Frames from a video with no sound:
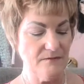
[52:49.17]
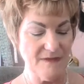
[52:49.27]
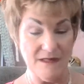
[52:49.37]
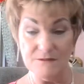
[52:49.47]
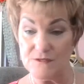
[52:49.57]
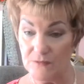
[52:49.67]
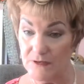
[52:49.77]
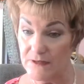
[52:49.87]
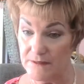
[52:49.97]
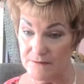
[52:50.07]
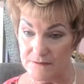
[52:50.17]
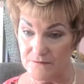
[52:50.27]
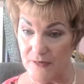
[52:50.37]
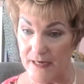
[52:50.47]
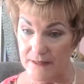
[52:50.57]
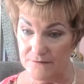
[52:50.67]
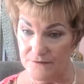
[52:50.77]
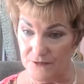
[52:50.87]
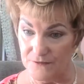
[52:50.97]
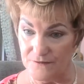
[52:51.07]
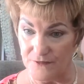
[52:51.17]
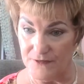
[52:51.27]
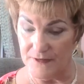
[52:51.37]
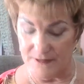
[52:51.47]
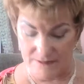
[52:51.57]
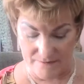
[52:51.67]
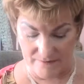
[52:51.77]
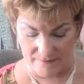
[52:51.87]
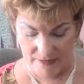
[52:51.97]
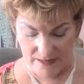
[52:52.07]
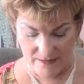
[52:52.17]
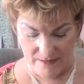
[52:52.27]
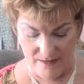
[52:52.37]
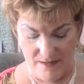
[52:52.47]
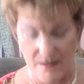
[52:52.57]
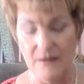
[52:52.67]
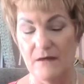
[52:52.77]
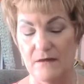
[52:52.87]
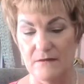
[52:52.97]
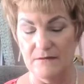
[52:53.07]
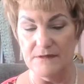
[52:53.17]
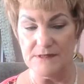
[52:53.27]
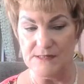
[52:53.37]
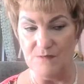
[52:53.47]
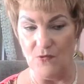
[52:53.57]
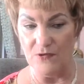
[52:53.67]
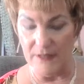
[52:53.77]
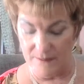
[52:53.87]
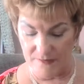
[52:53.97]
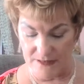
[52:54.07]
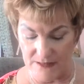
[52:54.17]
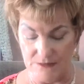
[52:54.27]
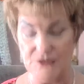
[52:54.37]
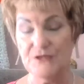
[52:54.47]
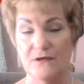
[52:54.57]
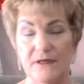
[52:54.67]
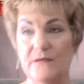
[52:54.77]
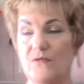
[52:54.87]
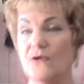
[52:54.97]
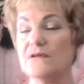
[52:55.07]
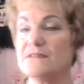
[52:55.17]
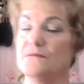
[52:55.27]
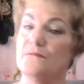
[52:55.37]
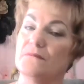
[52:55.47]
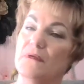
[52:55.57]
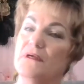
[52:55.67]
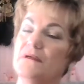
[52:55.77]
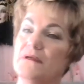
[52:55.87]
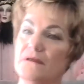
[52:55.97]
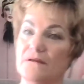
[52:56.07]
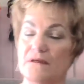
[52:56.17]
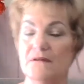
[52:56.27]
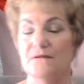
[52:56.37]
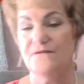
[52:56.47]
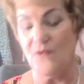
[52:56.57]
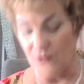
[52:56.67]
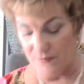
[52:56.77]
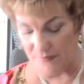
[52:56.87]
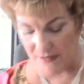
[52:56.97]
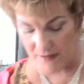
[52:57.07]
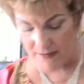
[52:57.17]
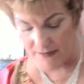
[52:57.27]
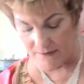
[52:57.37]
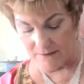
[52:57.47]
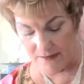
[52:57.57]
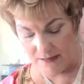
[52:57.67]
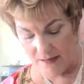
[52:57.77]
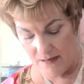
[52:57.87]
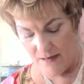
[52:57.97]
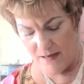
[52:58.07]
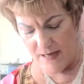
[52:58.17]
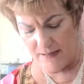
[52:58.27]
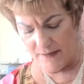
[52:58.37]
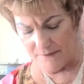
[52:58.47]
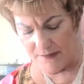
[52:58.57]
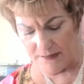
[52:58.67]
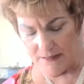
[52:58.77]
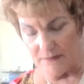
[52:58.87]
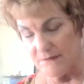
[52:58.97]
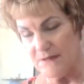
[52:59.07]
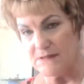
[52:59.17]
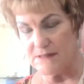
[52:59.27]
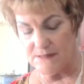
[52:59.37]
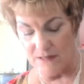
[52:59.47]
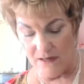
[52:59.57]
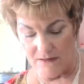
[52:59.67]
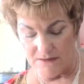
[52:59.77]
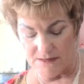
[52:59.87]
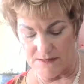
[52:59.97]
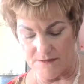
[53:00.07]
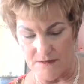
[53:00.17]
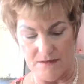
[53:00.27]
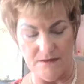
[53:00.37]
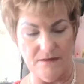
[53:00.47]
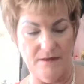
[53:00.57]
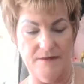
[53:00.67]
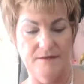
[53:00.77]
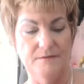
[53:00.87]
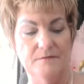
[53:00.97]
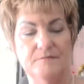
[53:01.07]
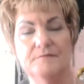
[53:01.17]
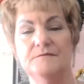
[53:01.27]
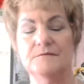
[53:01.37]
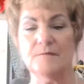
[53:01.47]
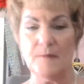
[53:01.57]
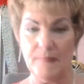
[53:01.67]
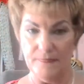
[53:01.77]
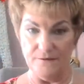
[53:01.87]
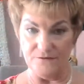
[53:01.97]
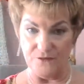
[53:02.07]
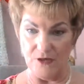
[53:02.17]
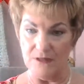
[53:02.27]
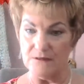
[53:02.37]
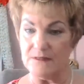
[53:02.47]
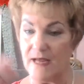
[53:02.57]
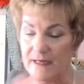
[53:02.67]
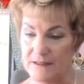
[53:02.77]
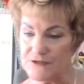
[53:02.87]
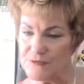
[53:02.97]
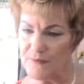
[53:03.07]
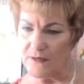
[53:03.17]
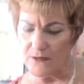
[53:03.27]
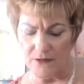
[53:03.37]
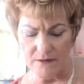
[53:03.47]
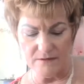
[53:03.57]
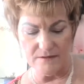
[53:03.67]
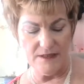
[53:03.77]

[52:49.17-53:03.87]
it was really painful for him this morning because, you know, he works in the Ford plant. And I think he installs the front dash part,